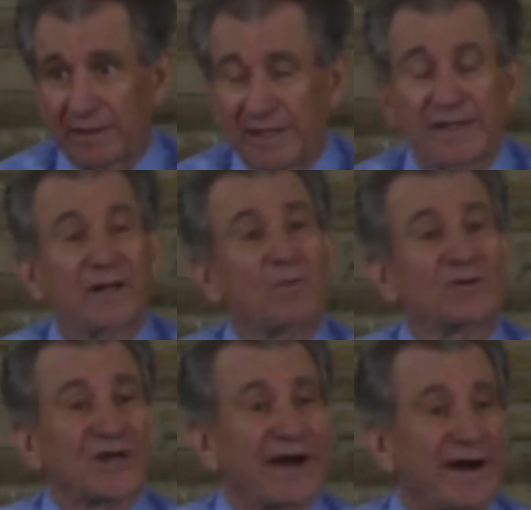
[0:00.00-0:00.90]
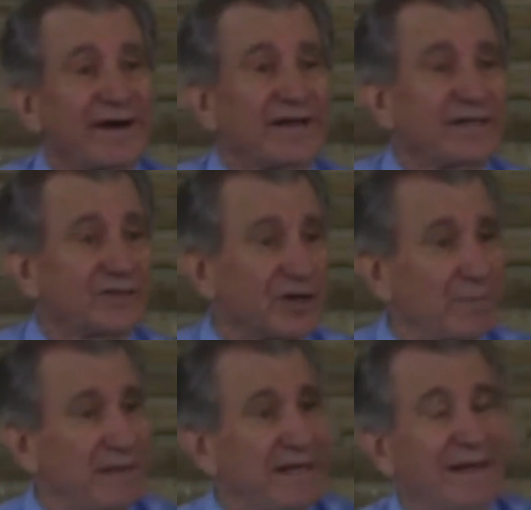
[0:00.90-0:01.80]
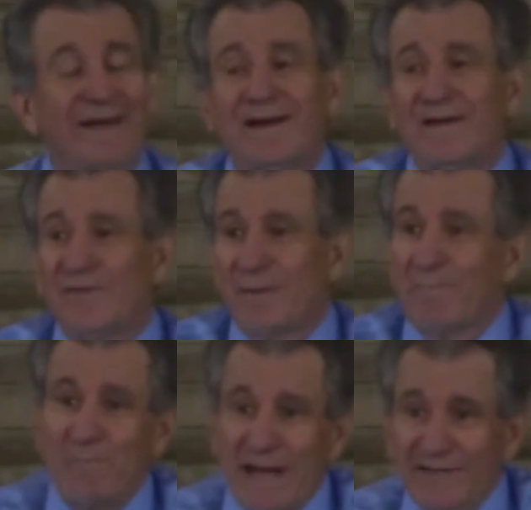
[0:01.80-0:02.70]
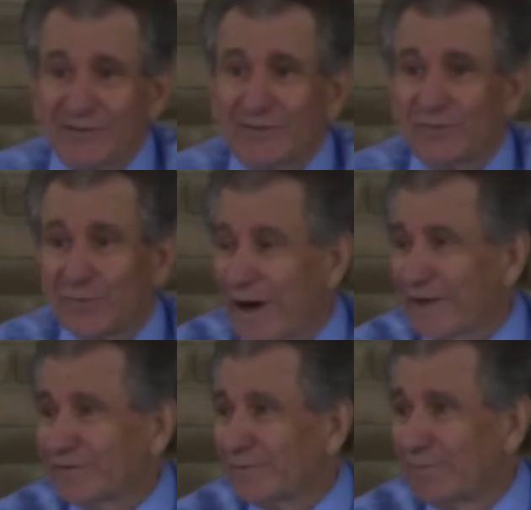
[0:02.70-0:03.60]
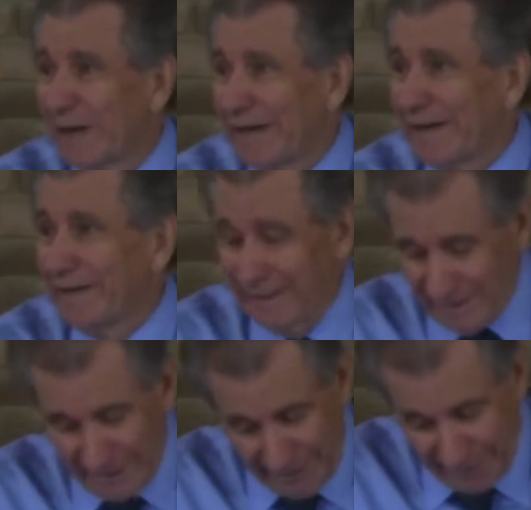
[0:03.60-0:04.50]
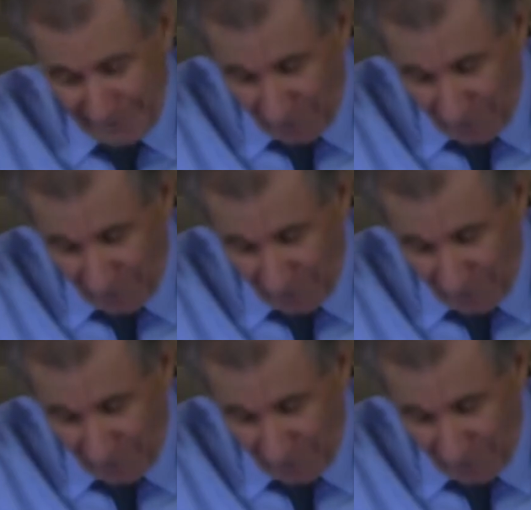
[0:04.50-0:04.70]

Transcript: In other words, Aaron is going to be the best dressed man in